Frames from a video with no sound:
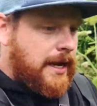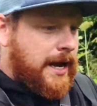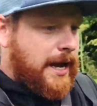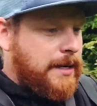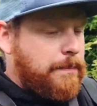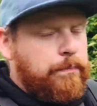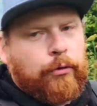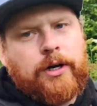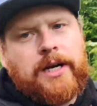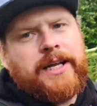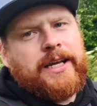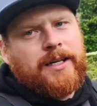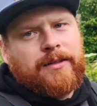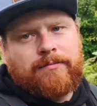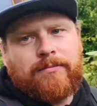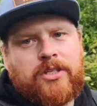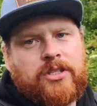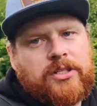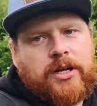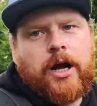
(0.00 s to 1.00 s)
a
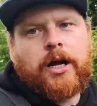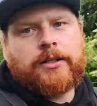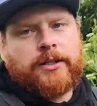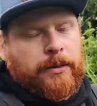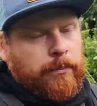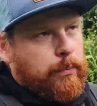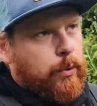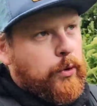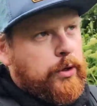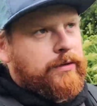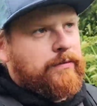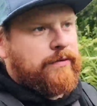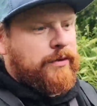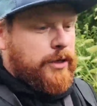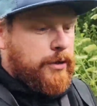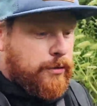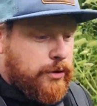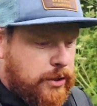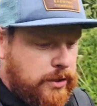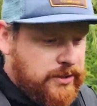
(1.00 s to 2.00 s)
brilliant starting point for
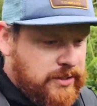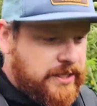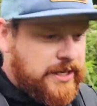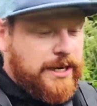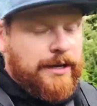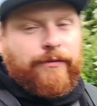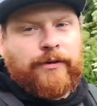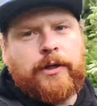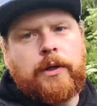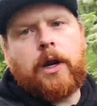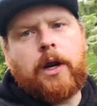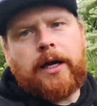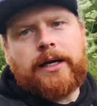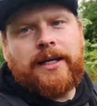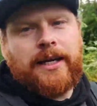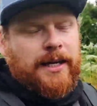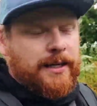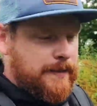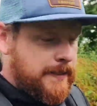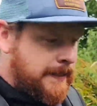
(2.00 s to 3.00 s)
you to see if you
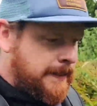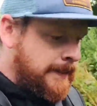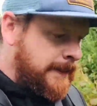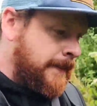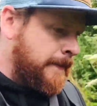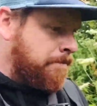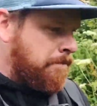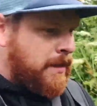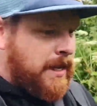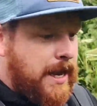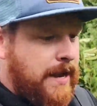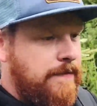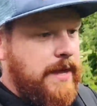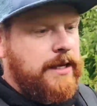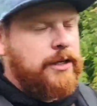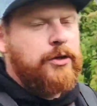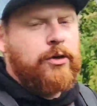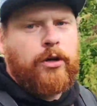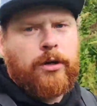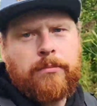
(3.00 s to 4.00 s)
like it, and
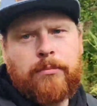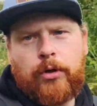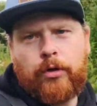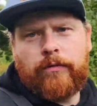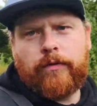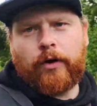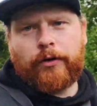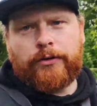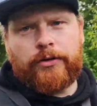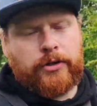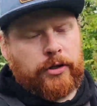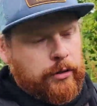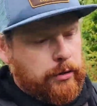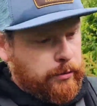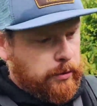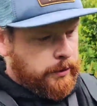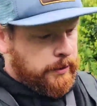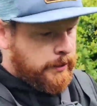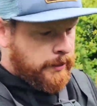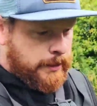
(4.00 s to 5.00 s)
then you can move on
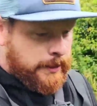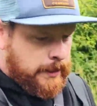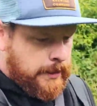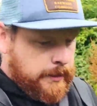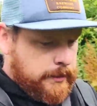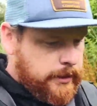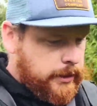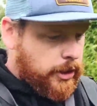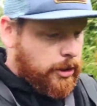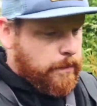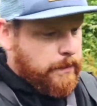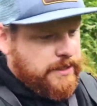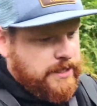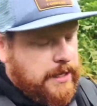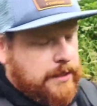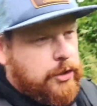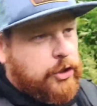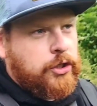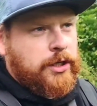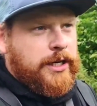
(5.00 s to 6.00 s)
to, you know,
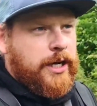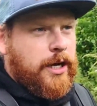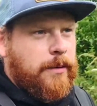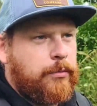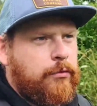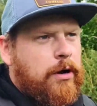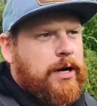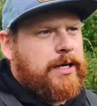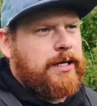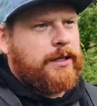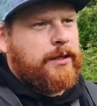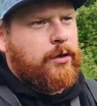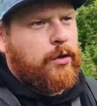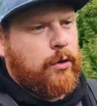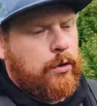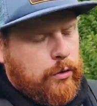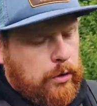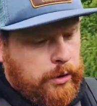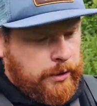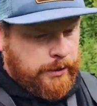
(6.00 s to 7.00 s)
potentially upgrading
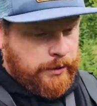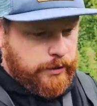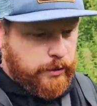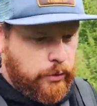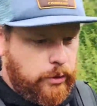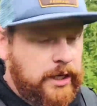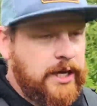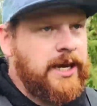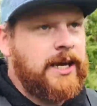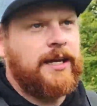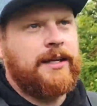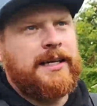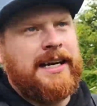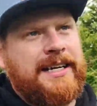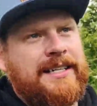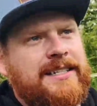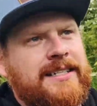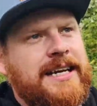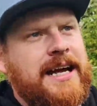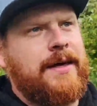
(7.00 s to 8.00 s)
your kit
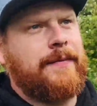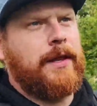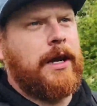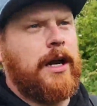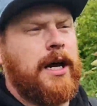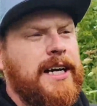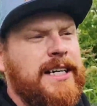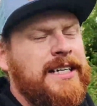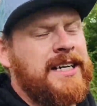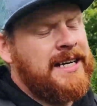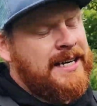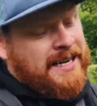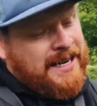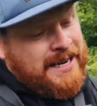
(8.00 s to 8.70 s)
later down the line.